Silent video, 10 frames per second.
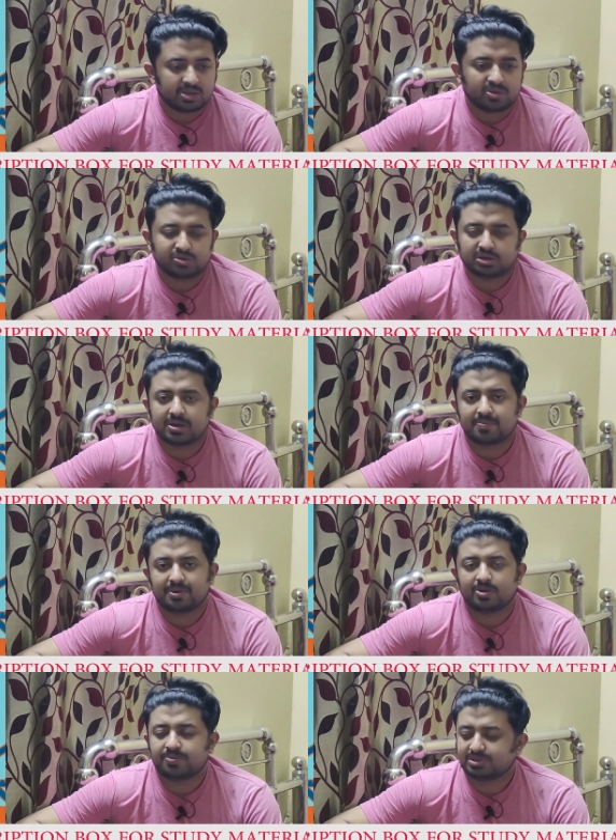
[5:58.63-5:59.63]
You go to the
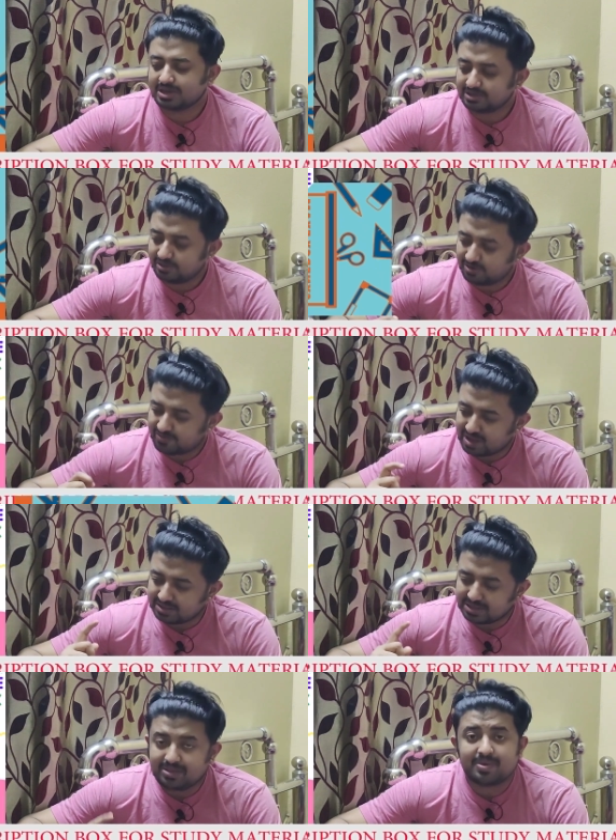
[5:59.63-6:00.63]
company website. You will
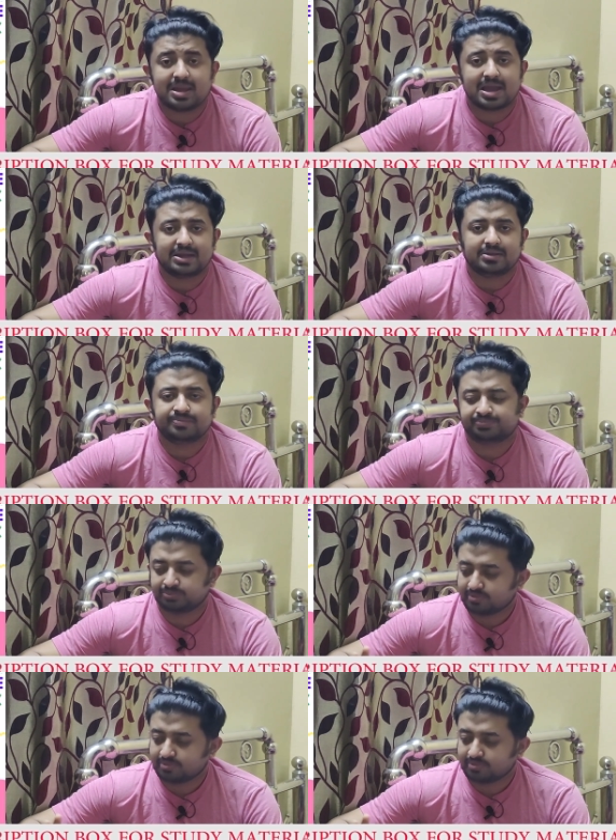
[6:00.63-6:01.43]
find their email ID.